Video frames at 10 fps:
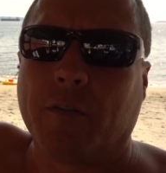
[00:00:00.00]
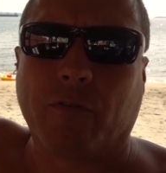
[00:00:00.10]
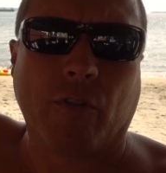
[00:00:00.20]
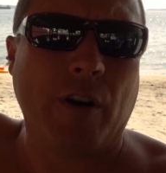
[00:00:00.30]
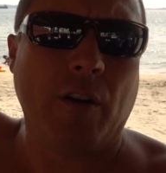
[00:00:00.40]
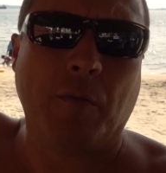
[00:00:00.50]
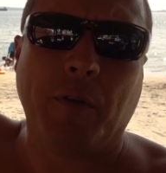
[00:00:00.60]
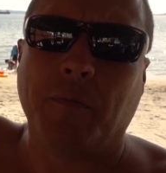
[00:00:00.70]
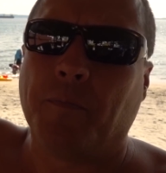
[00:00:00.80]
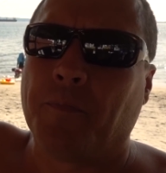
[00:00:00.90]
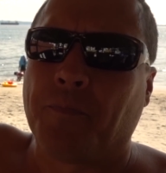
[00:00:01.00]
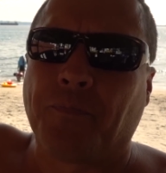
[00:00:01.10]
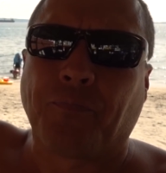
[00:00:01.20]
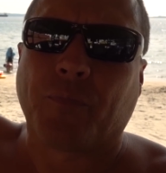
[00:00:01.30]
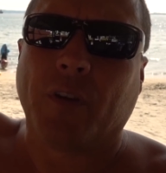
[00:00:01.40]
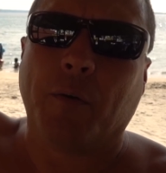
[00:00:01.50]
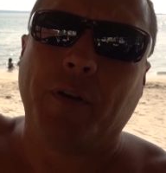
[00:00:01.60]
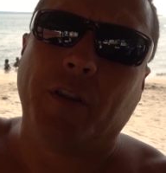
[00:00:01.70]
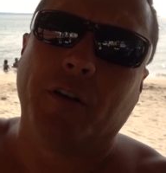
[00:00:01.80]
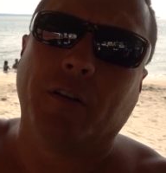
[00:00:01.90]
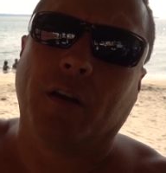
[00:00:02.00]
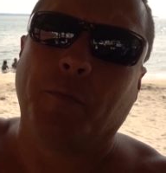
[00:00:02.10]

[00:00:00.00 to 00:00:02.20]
in freedom and I mean they're I